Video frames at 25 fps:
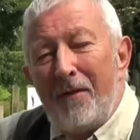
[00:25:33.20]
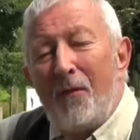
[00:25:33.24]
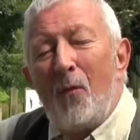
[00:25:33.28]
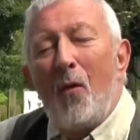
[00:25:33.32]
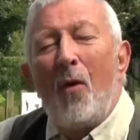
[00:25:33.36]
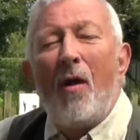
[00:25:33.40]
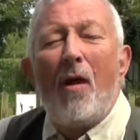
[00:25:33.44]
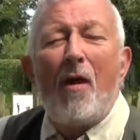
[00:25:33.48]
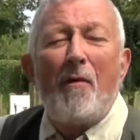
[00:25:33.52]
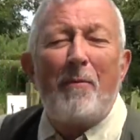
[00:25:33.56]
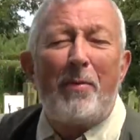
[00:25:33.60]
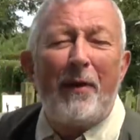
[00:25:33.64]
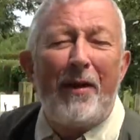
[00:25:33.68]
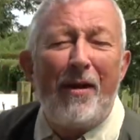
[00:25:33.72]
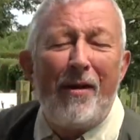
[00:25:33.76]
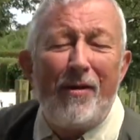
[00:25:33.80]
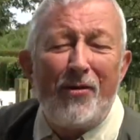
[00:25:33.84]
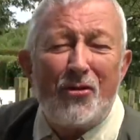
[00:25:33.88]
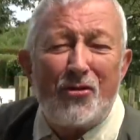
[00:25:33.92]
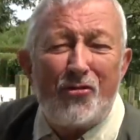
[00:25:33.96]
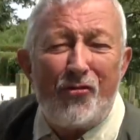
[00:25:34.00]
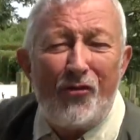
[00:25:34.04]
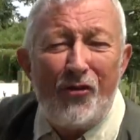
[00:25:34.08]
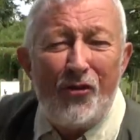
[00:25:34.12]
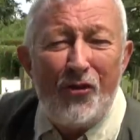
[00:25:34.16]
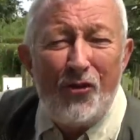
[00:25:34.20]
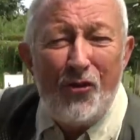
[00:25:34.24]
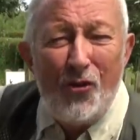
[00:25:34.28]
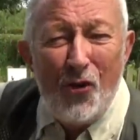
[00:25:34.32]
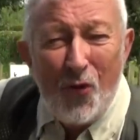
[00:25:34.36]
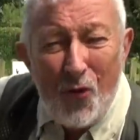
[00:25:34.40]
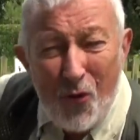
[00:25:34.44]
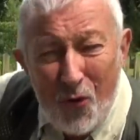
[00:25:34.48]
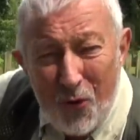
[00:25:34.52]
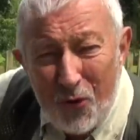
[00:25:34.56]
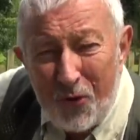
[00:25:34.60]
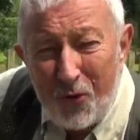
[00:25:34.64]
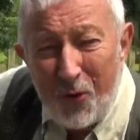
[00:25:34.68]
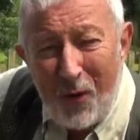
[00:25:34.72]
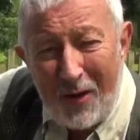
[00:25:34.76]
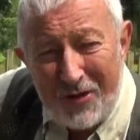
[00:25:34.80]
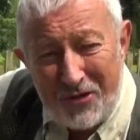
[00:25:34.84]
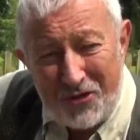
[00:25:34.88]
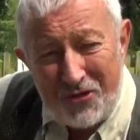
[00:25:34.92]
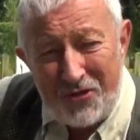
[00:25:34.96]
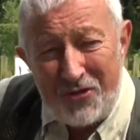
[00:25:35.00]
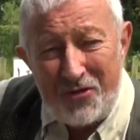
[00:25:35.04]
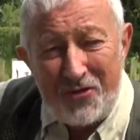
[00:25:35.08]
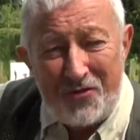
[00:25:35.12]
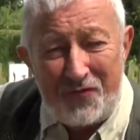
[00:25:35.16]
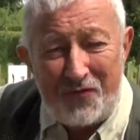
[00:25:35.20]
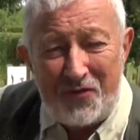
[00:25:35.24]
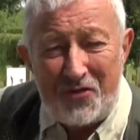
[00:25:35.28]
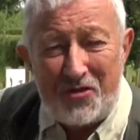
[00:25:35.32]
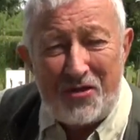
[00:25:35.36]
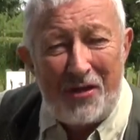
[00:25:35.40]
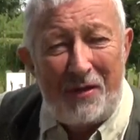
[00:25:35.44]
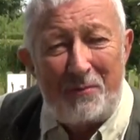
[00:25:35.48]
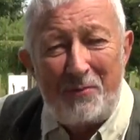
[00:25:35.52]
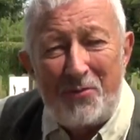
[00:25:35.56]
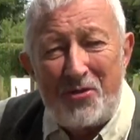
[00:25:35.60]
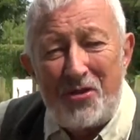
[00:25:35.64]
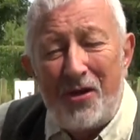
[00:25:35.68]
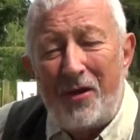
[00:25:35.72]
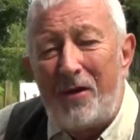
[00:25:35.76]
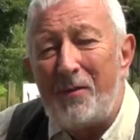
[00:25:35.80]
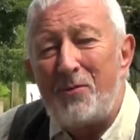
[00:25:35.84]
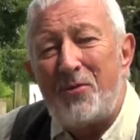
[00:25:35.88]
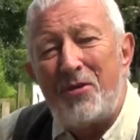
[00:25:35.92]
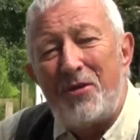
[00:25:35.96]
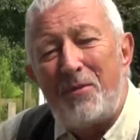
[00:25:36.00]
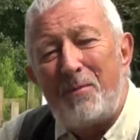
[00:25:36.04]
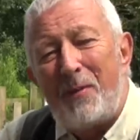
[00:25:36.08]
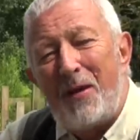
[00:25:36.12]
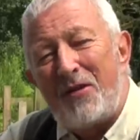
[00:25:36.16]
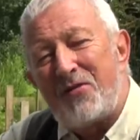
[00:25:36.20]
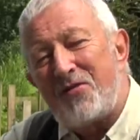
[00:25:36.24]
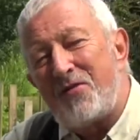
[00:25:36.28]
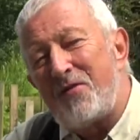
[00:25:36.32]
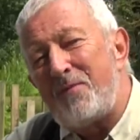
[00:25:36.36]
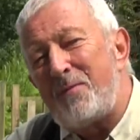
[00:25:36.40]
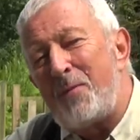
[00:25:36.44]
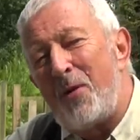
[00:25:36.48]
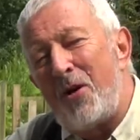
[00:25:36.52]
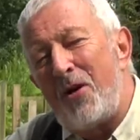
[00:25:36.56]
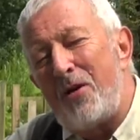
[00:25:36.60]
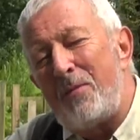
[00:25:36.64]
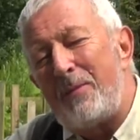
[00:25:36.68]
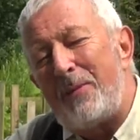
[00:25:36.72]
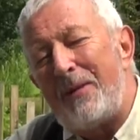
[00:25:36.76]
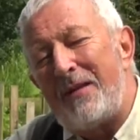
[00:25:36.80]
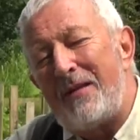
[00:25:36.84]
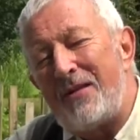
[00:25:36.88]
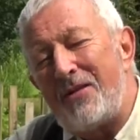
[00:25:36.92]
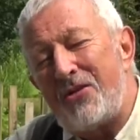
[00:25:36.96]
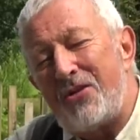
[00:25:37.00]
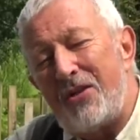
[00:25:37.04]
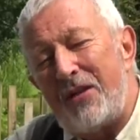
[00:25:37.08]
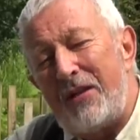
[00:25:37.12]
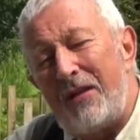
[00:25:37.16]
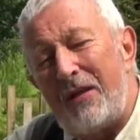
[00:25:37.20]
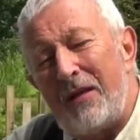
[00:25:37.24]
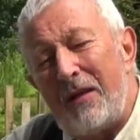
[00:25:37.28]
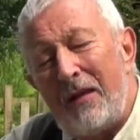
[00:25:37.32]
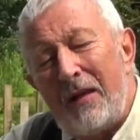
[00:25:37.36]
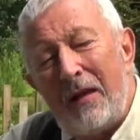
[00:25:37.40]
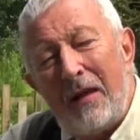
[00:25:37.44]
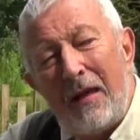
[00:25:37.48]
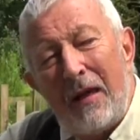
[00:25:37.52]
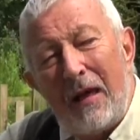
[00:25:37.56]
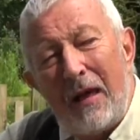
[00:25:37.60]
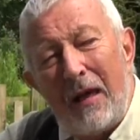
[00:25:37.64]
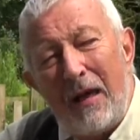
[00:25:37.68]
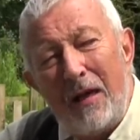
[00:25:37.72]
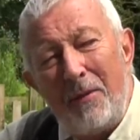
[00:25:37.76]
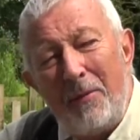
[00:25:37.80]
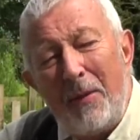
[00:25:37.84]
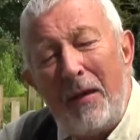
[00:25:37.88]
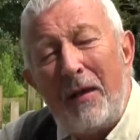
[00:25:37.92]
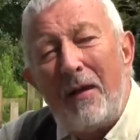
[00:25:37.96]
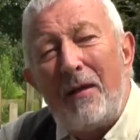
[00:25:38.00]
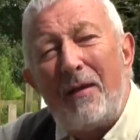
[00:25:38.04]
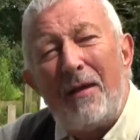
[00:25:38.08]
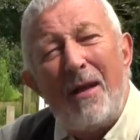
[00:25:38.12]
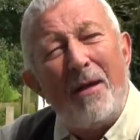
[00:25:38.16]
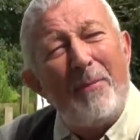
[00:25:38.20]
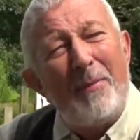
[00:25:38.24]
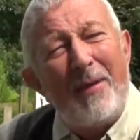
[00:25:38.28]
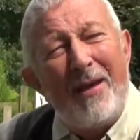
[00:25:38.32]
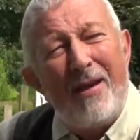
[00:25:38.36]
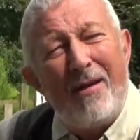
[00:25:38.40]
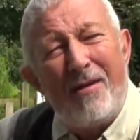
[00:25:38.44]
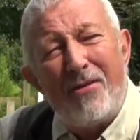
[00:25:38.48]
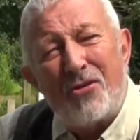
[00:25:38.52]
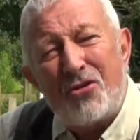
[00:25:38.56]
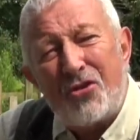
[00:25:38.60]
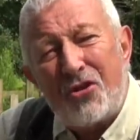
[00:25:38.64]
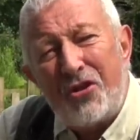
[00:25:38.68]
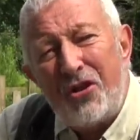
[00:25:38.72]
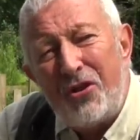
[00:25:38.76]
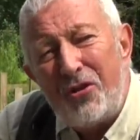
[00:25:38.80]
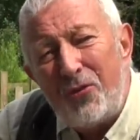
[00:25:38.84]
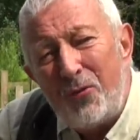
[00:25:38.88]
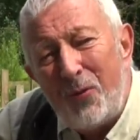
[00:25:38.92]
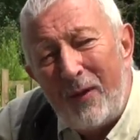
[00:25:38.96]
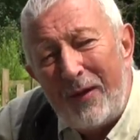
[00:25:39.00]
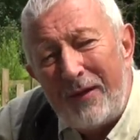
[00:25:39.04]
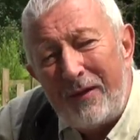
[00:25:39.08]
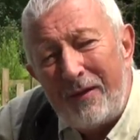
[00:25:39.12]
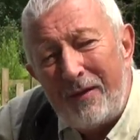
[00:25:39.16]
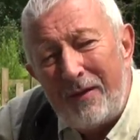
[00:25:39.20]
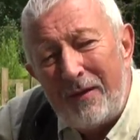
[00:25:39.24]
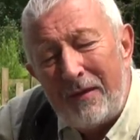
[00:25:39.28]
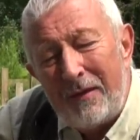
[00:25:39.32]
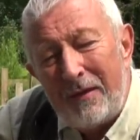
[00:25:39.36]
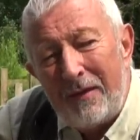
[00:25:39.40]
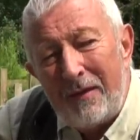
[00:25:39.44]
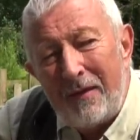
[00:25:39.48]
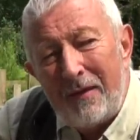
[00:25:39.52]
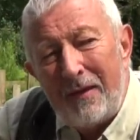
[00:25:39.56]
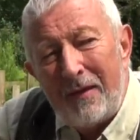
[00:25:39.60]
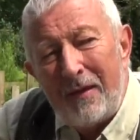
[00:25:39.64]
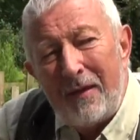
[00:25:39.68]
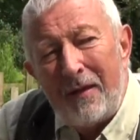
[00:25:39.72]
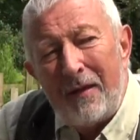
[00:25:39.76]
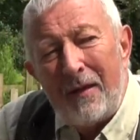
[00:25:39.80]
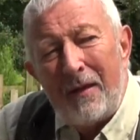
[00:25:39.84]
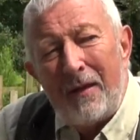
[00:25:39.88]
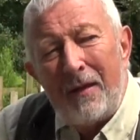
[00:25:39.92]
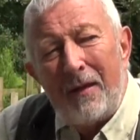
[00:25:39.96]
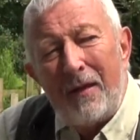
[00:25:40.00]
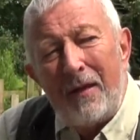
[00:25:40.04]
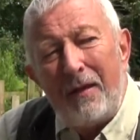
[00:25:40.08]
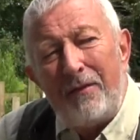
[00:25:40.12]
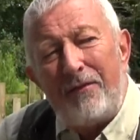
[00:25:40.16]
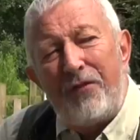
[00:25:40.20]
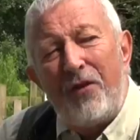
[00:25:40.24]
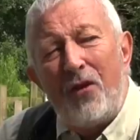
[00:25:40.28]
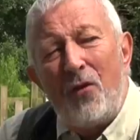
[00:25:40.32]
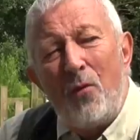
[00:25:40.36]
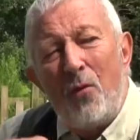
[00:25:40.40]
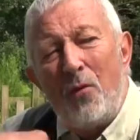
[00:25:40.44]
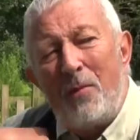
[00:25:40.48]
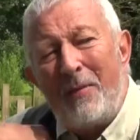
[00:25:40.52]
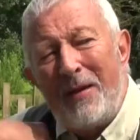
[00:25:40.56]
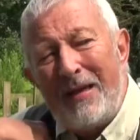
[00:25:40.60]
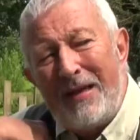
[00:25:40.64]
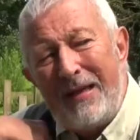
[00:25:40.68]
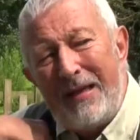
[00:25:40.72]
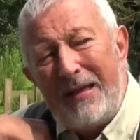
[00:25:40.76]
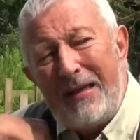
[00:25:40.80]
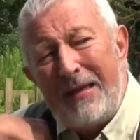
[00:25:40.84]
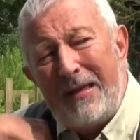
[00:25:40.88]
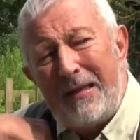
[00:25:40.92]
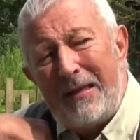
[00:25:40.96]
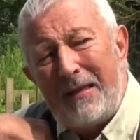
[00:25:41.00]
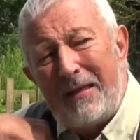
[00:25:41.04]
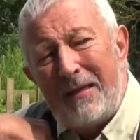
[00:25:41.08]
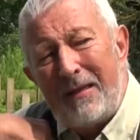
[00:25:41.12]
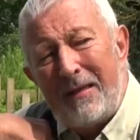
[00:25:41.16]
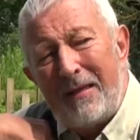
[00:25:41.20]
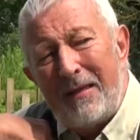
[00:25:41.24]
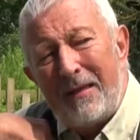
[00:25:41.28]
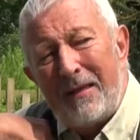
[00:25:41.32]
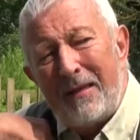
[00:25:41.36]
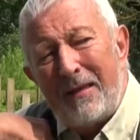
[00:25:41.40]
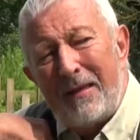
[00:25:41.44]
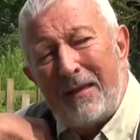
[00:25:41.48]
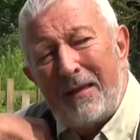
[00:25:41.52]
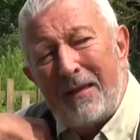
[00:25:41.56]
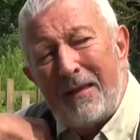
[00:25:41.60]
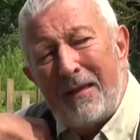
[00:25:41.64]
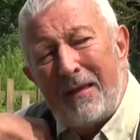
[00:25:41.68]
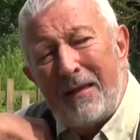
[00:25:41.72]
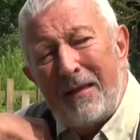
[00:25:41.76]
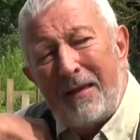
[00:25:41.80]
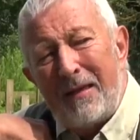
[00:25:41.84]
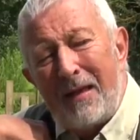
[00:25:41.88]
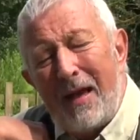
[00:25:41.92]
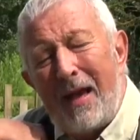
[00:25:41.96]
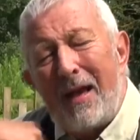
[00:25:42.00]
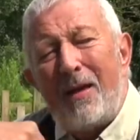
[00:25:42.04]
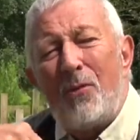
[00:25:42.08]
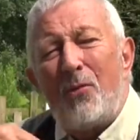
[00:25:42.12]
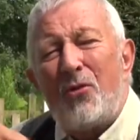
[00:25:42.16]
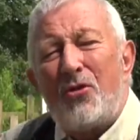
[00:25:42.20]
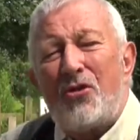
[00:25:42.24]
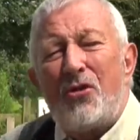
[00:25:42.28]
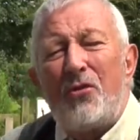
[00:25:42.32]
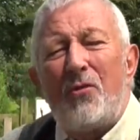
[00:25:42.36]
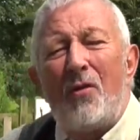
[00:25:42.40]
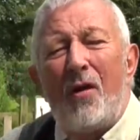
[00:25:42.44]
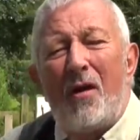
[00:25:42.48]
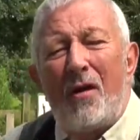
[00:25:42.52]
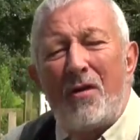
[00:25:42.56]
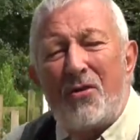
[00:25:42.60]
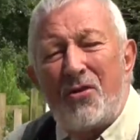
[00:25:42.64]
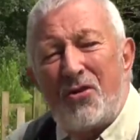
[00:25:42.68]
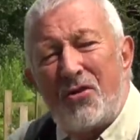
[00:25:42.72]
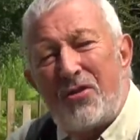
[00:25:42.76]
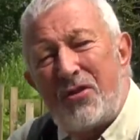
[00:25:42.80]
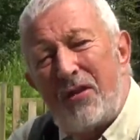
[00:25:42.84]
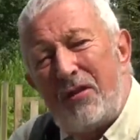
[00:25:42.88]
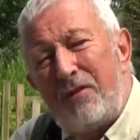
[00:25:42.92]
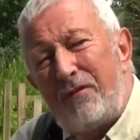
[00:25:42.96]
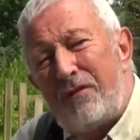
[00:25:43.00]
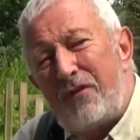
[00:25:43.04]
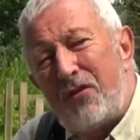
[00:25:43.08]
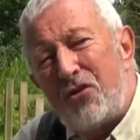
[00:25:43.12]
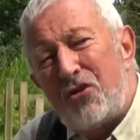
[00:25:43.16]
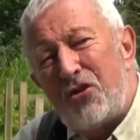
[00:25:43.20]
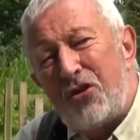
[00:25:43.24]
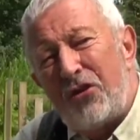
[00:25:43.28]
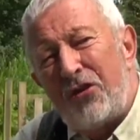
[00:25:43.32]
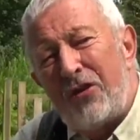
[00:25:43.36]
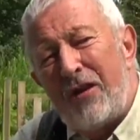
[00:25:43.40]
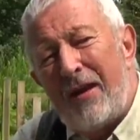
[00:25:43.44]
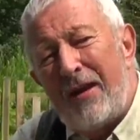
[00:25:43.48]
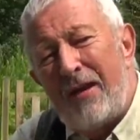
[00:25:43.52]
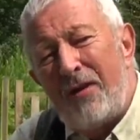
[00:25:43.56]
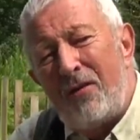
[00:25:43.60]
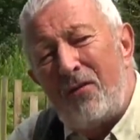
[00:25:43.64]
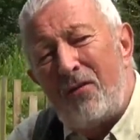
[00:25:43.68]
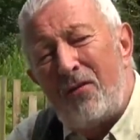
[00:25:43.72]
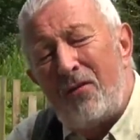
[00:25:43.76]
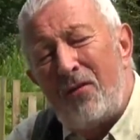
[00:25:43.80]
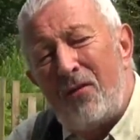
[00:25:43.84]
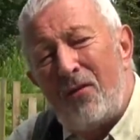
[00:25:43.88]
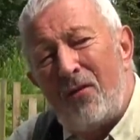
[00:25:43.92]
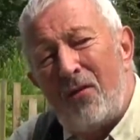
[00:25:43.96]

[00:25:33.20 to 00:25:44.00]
Well, I've been answering your questions for some time to the best of my ability. Um, let me ask you one. If you were me, how would you like to see fishing now?